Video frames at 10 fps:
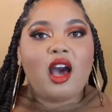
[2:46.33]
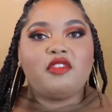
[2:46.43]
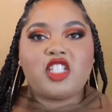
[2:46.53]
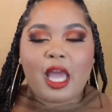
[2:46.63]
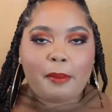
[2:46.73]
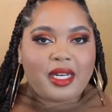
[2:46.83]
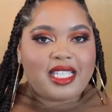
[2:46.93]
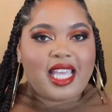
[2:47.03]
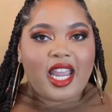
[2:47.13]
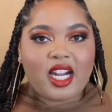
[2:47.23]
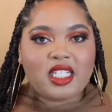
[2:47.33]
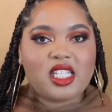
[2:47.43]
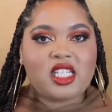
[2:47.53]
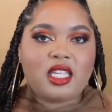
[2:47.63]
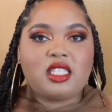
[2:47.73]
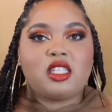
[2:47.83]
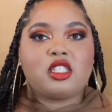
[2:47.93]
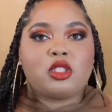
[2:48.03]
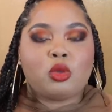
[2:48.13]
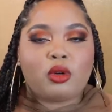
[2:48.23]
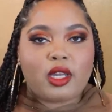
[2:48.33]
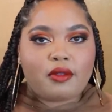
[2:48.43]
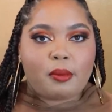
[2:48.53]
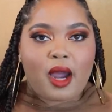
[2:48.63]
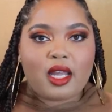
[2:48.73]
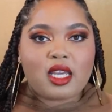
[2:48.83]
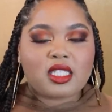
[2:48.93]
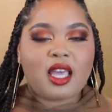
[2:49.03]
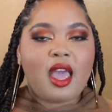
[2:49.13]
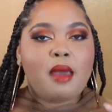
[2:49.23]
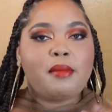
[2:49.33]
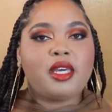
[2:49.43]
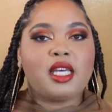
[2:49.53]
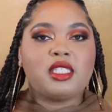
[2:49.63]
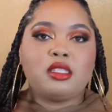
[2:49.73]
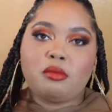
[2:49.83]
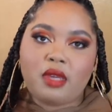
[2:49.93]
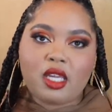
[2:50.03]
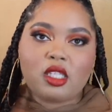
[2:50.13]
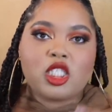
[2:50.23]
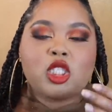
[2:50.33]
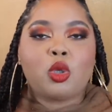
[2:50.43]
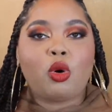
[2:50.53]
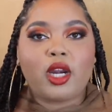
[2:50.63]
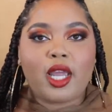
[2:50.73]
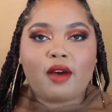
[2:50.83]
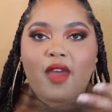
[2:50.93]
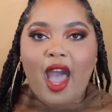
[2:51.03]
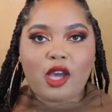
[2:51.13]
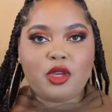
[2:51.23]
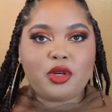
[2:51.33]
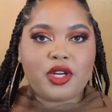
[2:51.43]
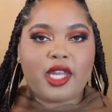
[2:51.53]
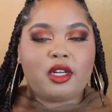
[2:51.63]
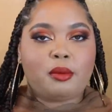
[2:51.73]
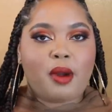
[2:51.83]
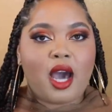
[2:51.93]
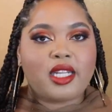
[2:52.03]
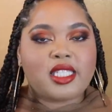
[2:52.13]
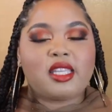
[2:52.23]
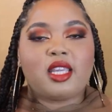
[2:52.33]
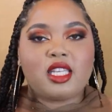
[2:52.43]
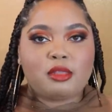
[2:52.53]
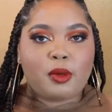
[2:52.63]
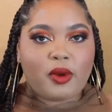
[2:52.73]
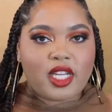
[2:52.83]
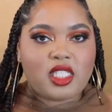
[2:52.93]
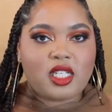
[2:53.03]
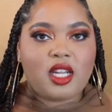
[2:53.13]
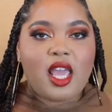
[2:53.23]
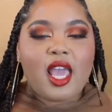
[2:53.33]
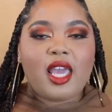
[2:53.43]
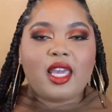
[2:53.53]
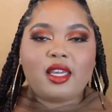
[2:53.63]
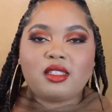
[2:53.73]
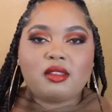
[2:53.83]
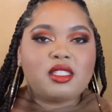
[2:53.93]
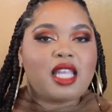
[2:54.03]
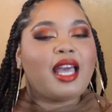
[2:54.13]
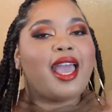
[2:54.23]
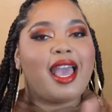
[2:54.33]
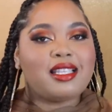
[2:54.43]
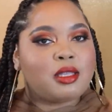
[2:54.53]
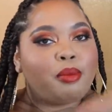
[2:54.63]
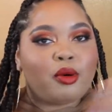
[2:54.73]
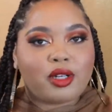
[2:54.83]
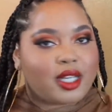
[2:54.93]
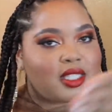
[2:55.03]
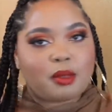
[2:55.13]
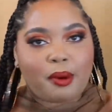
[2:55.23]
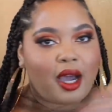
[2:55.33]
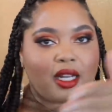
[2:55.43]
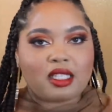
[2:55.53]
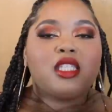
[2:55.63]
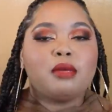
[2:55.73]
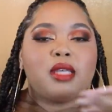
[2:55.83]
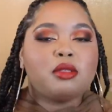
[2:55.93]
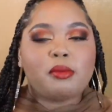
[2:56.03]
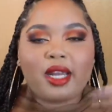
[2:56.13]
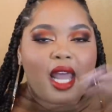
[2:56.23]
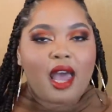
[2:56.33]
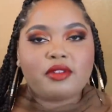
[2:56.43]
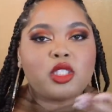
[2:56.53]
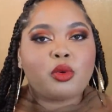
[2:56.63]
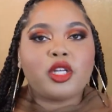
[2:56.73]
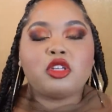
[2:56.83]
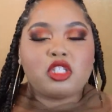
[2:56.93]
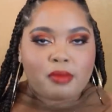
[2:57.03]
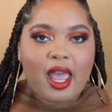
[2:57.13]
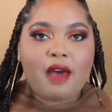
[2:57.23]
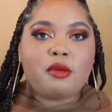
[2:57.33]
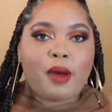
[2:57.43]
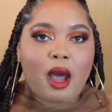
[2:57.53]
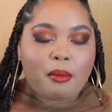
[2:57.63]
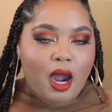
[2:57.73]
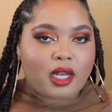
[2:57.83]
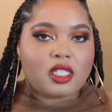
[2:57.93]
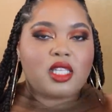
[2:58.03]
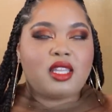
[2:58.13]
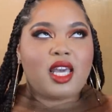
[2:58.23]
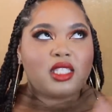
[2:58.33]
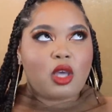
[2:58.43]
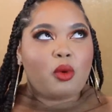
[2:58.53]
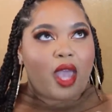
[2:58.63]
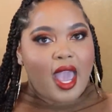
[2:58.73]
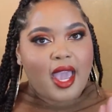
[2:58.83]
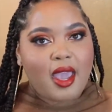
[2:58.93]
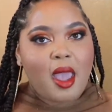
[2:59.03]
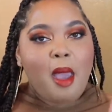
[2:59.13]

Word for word: of Japanese heritage into the story of the products. Because to me, the story of how you created a product and the inspiration is not as important as the product. Sometimes you might not have a story. You just might have a bomb product, and that's okay.